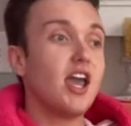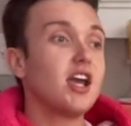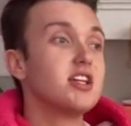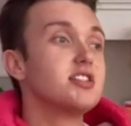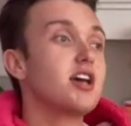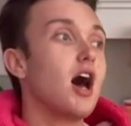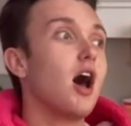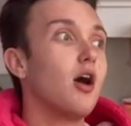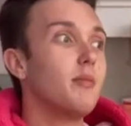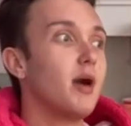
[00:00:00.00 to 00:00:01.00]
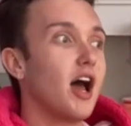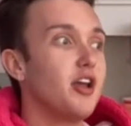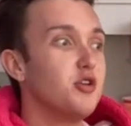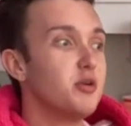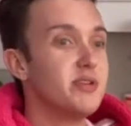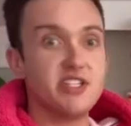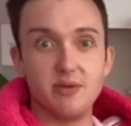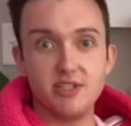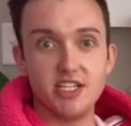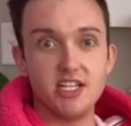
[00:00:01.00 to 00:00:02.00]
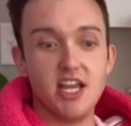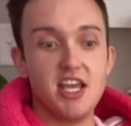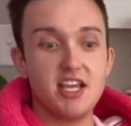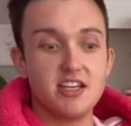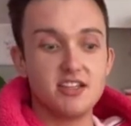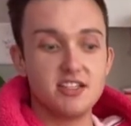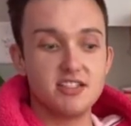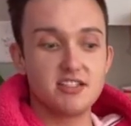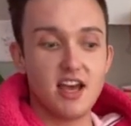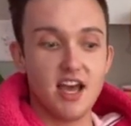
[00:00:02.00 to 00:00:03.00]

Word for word: And um, I grew up in Dublin, and